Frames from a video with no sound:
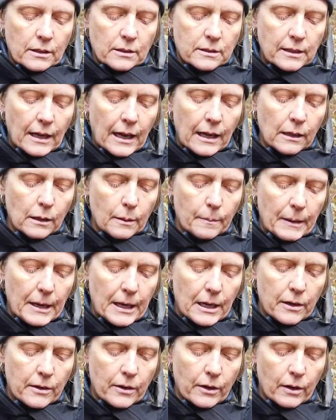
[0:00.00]

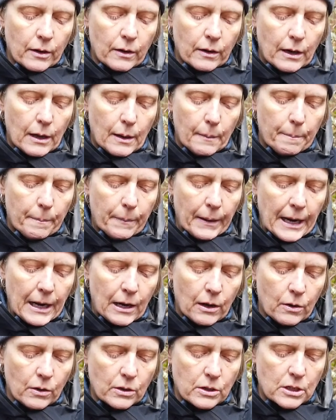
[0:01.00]
salamander
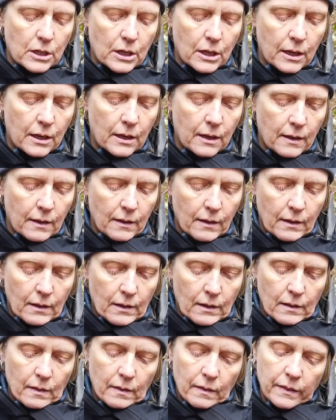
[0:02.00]
about
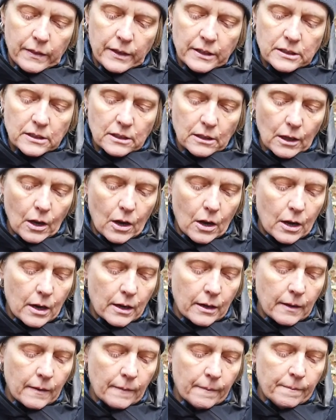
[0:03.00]
this
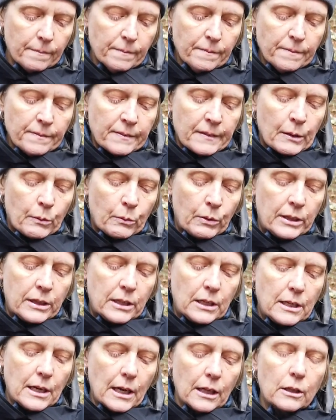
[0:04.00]
long,
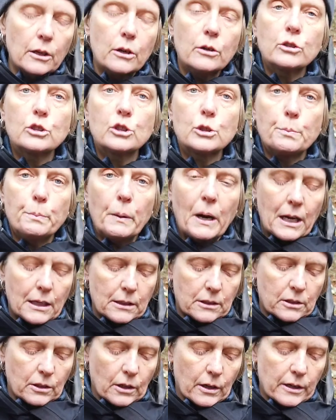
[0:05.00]
with yellow
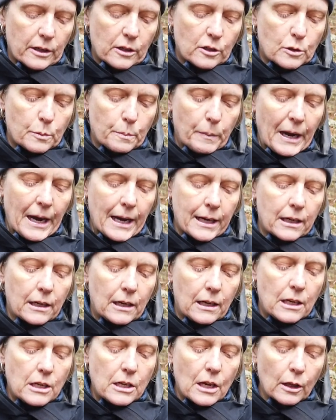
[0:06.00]
spots on its back
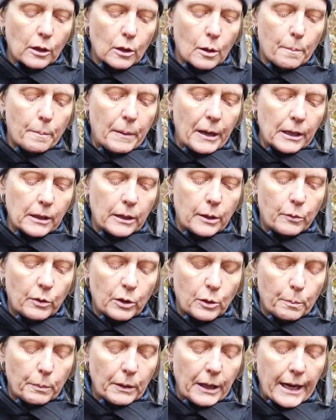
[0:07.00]
and a yellow belly
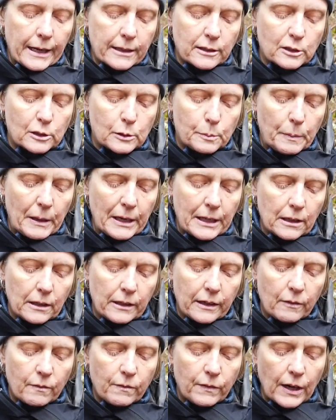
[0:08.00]
with black
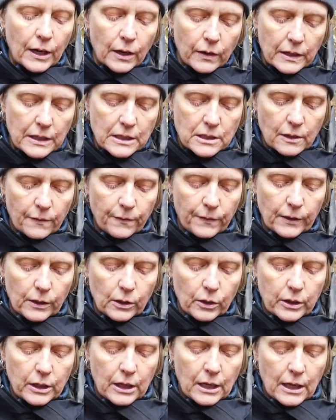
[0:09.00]
speckling. Very different
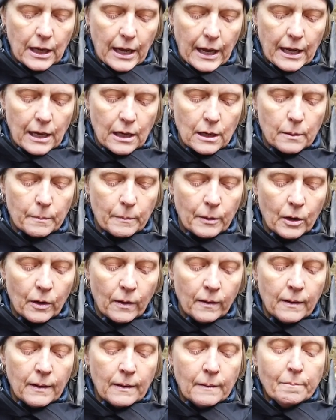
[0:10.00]
looking
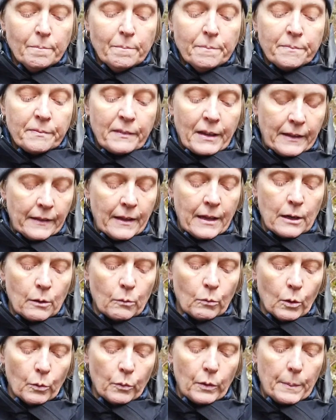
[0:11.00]
animal. And then
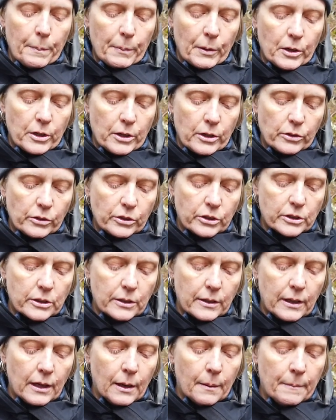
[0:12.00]
it will reproduce
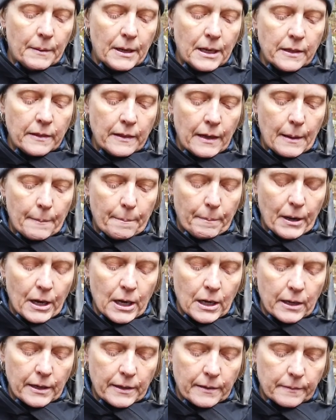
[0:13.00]
in that
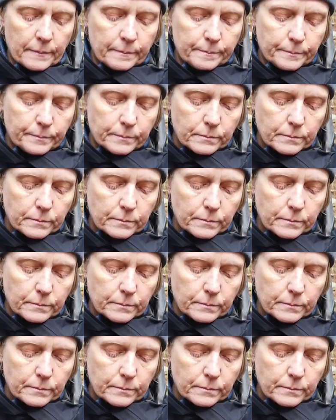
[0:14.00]
pond.